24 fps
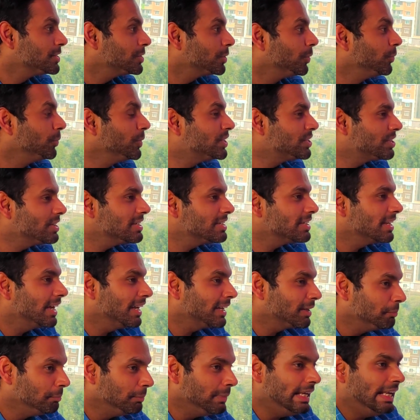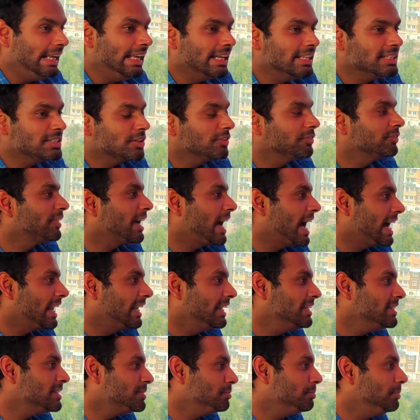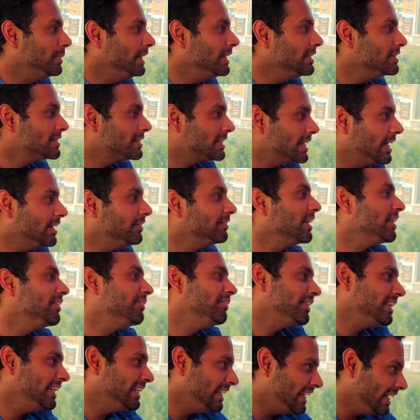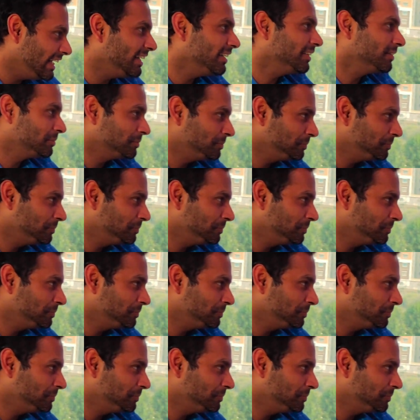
So which is like millions of gallons being saved every day.